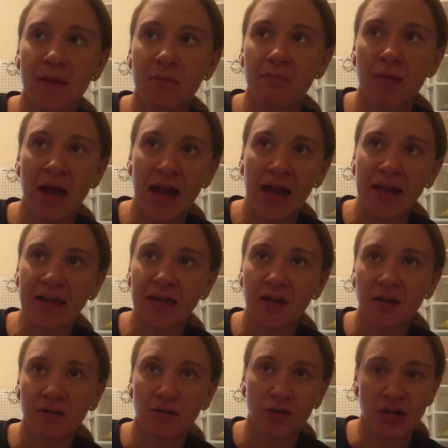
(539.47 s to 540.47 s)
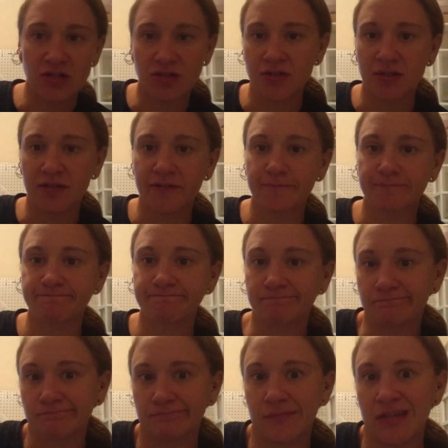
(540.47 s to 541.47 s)
my aggression.
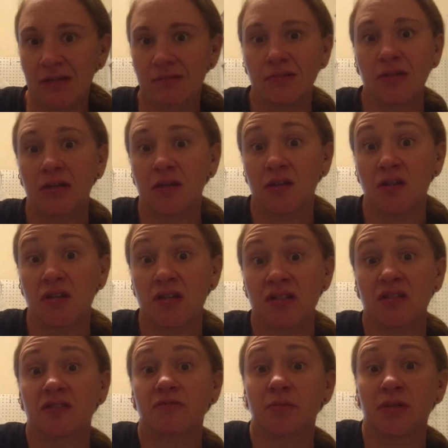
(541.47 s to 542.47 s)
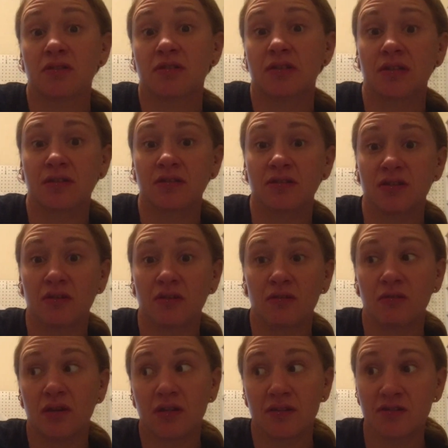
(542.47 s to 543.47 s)
I'm an aggressive person,
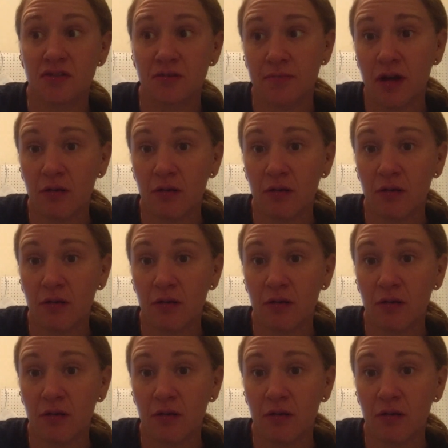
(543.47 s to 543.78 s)
so I should